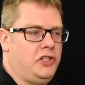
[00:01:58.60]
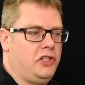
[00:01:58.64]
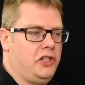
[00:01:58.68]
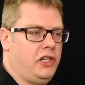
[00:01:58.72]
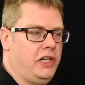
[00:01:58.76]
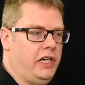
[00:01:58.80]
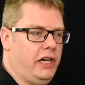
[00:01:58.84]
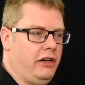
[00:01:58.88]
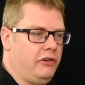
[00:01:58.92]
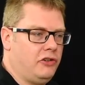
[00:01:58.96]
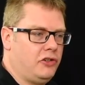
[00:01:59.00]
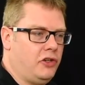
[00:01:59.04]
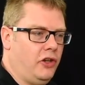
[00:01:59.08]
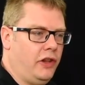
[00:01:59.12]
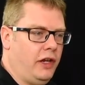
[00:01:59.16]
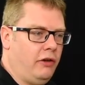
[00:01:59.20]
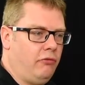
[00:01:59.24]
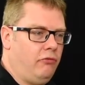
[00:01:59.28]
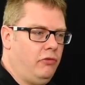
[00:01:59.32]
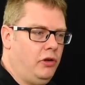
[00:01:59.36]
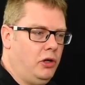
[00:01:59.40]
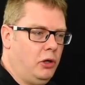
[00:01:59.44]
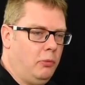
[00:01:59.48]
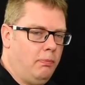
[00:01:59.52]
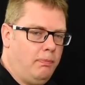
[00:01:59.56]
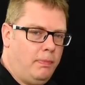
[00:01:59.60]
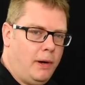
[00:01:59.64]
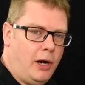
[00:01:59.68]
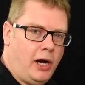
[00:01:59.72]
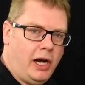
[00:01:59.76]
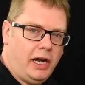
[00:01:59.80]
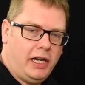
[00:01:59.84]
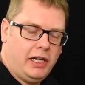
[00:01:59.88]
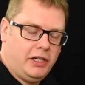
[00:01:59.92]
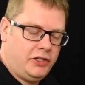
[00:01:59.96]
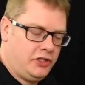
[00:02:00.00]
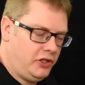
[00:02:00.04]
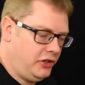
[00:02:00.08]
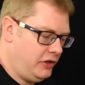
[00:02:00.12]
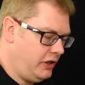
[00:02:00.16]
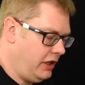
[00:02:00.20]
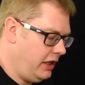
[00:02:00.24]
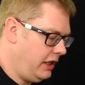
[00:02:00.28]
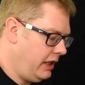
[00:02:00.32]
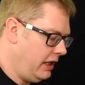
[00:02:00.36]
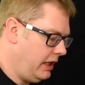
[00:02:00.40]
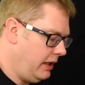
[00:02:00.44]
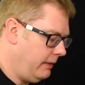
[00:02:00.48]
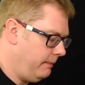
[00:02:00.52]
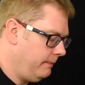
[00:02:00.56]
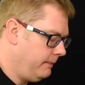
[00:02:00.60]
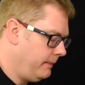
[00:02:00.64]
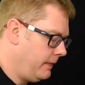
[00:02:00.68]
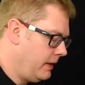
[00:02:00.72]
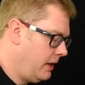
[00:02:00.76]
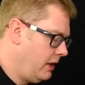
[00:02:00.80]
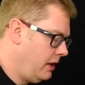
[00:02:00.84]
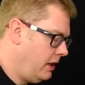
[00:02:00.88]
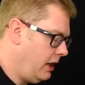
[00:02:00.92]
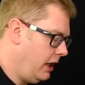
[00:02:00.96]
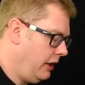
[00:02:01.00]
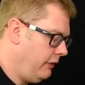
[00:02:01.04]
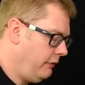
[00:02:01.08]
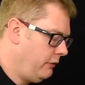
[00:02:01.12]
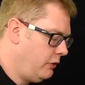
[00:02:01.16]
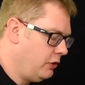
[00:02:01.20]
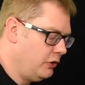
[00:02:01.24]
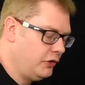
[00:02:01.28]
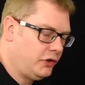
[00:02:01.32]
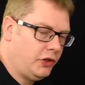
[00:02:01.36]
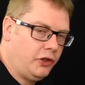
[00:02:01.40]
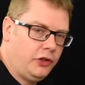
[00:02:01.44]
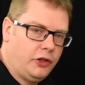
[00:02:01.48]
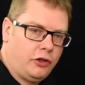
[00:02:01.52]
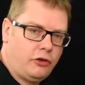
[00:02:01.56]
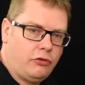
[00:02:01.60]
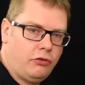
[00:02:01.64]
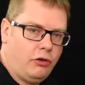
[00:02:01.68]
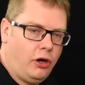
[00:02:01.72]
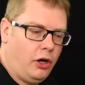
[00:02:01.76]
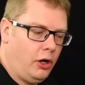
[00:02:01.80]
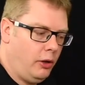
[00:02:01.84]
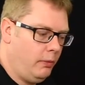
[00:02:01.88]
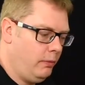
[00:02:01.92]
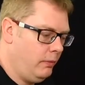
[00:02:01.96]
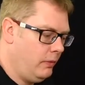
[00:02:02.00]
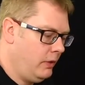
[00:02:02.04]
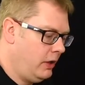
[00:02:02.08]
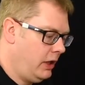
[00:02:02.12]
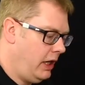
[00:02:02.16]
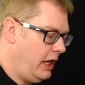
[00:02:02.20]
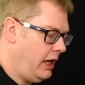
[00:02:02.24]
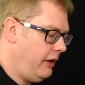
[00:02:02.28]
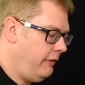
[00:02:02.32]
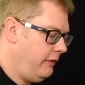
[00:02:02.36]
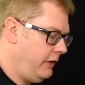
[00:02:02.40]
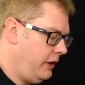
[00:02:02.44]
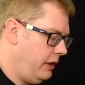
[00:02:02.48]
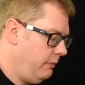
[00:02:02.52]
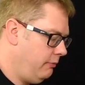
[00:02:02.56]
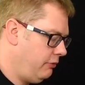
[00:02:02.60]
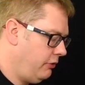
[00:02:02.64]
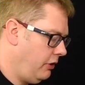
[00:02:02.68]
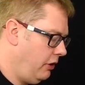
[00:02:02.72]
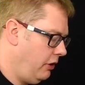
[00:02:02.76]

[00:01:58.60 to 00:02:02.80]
As you can hear, it's got that real bite as you dig in. And of course on the Krome, even